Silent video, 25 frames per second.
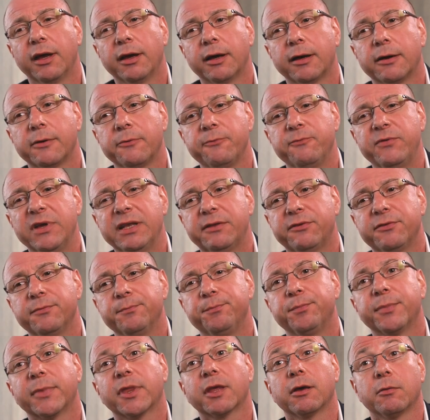with
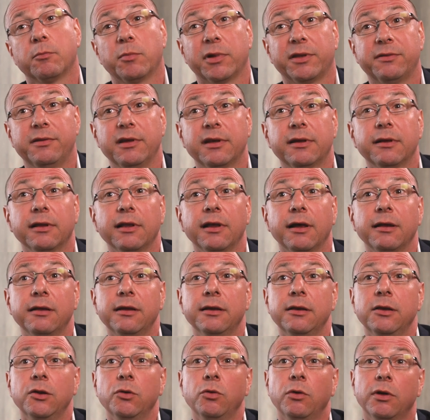
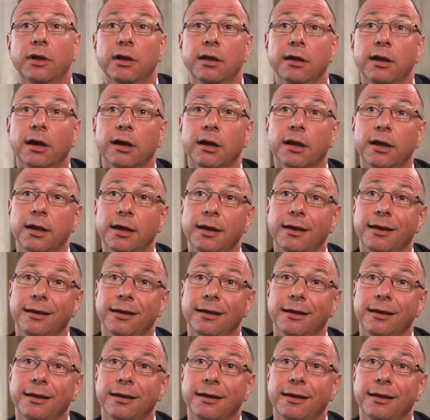particularly nuclear